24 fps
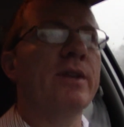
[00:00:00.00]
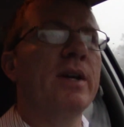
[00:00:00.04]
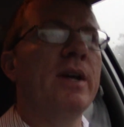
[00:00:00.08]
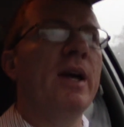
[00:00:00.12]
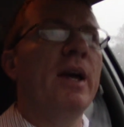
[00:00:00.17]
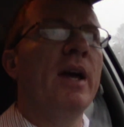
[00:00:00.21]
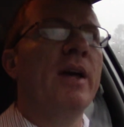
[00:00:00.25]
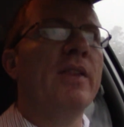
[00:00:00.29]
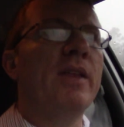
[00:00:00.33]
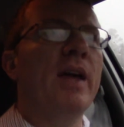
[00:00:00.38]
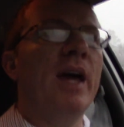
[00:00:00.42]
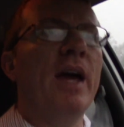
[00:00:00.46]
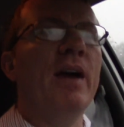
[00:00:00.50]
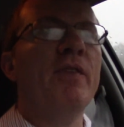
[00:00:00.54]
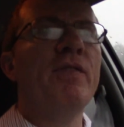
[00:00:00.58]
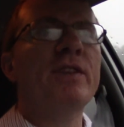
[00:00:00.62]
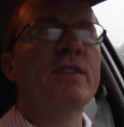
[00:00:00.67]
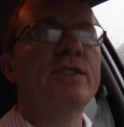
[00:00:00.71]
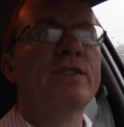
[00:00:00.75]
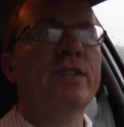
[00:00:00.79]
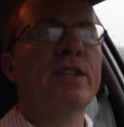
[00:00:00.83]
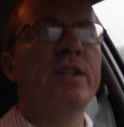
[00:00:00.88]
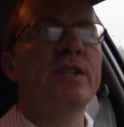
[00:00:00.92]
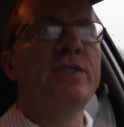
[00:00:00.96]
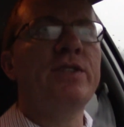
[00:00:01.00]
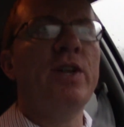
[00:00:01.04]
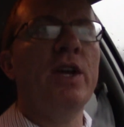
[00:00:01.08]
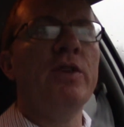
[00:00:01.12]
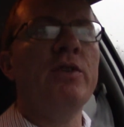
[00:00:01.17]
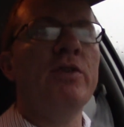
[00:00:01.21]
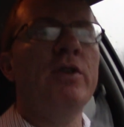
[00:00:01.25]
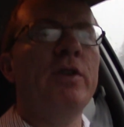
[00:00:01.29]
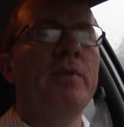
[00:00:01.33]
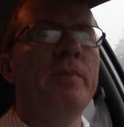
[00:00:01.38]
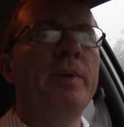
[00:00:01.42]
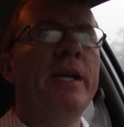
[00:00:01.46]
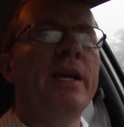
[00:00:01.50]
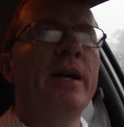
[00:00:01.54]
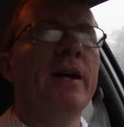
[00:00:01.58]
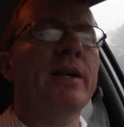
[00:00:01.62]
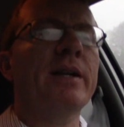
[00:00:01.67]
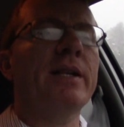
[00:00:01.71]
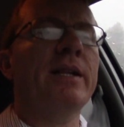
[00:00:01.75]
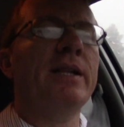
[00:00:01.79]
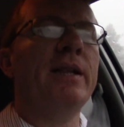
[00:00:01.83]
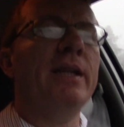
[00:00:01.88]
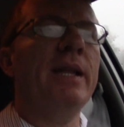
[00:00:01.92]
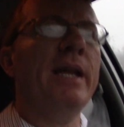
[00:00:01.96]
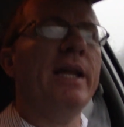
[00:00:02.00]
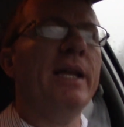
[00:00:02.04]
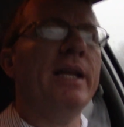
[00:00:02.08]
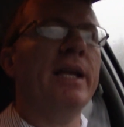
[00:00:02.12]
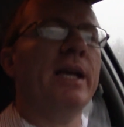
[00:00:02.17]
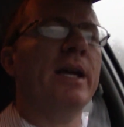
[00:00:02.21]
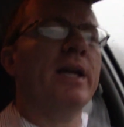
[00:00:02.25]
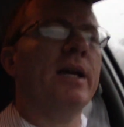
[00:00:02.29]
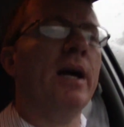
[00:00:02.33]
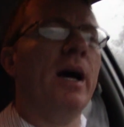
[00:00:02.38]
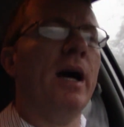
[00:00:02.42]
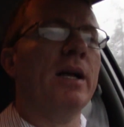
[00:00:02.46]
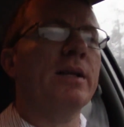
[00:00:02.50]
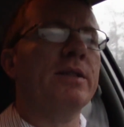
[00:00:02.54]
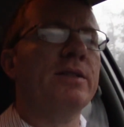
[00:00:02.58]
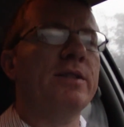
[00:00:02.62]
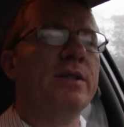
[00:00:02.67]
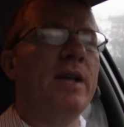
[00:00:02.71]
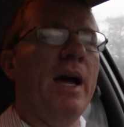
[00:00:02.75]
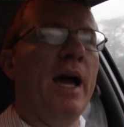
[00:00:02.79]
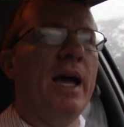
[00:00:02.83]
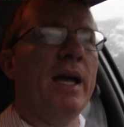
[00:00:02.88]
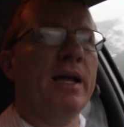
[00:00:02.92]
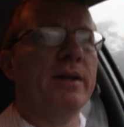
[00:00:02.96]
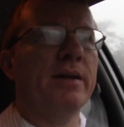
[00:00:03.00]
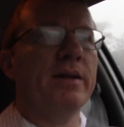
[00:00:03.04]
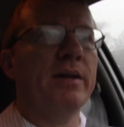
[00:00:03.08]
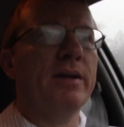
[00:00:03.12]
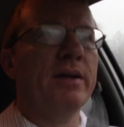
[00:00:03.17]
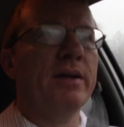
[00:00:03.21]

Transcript: The heavens continue to be unclean in God's sight.